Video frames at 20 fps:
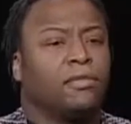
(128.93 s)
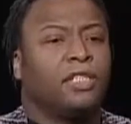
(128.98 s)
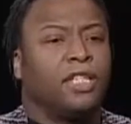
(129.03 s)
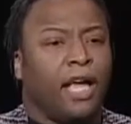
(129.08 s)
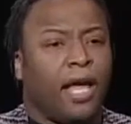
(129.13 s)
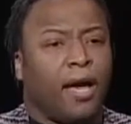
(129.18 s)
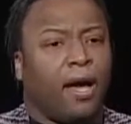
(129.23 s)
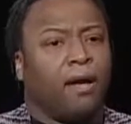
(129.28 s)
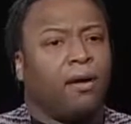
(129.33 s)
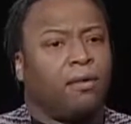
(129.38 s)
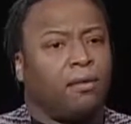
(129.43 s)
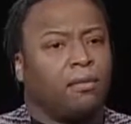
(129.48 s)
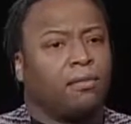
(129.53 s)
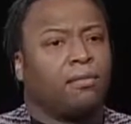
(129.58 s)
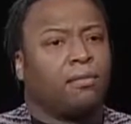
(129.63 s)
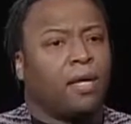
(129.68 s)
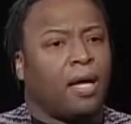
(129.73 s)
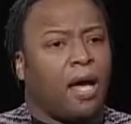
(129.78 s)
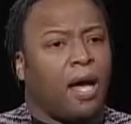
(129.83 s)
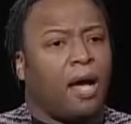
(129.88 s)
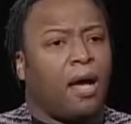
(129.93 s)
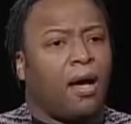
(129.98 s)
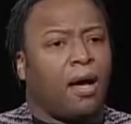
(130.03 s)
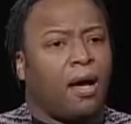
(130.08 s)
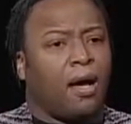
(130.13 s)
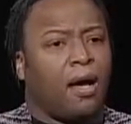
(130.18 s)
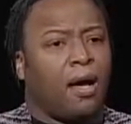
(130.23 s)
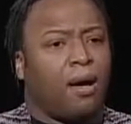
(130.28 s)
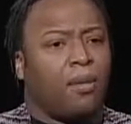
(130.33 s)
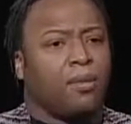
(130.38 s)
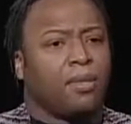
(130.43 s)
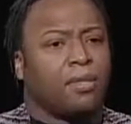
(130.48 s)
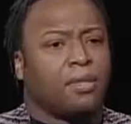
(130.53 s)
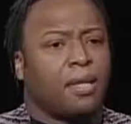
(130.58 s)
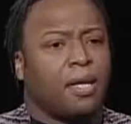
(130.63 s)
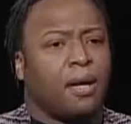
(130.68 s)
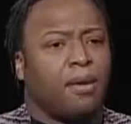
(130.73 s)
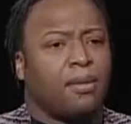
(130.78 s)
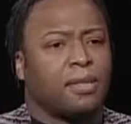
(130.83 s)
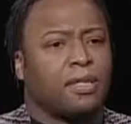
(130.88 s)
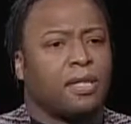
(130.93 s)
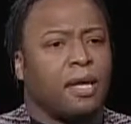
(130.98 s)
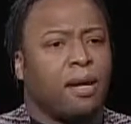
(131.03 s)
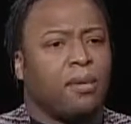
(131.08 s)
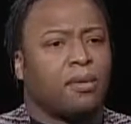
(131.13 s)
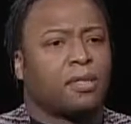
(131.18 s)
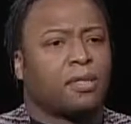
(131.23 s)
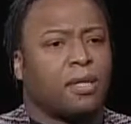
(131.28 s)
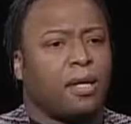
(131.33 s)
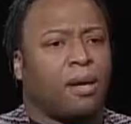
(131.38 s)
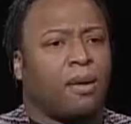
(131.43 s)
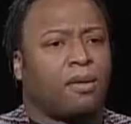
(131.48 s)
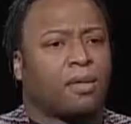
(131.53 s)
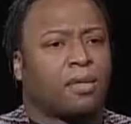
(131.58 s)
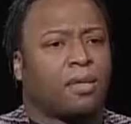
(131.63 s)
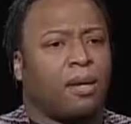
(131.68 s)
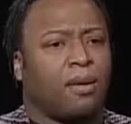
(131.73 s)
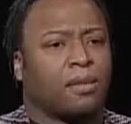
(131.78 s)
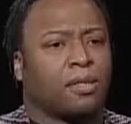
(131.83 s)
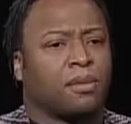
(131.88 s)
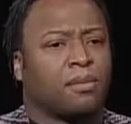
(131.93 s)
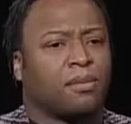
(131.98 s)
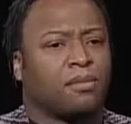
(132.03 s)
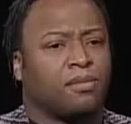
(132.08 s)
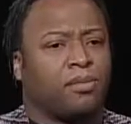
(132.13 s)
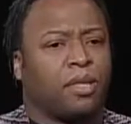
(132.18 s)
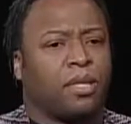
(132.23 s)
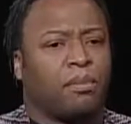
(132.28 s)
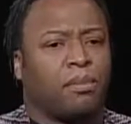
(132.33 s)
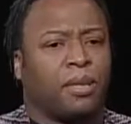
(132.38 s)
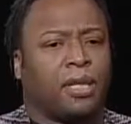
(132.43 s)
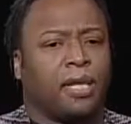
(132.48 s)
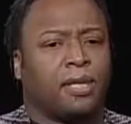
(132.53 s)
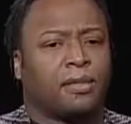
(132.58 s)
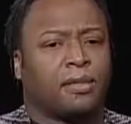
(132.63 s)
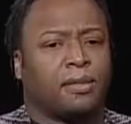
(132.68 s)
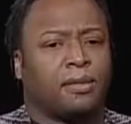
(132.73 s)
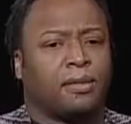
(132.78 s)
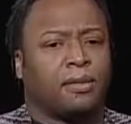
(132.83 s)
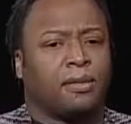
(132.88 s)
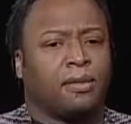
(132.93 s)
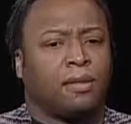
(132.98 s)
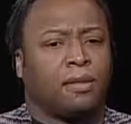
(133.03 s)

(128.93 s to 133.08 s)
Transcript: Yeah, I would say I was pretty blessed,